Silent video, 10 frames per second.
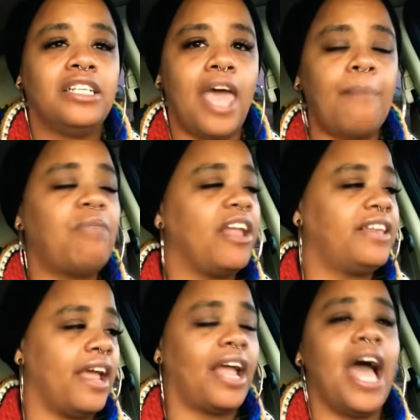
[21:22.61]
Tap their
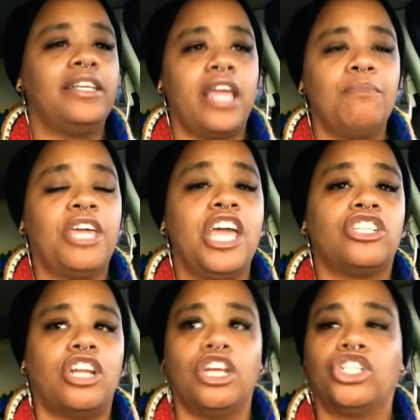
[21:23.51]
goddamn
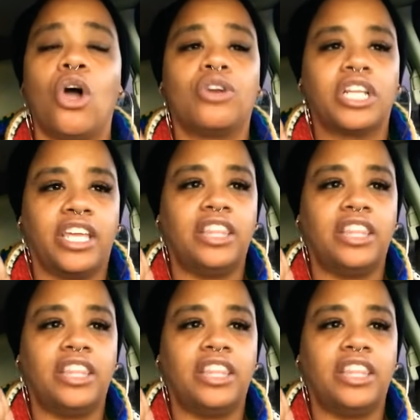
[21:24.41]
kids on their shoulder and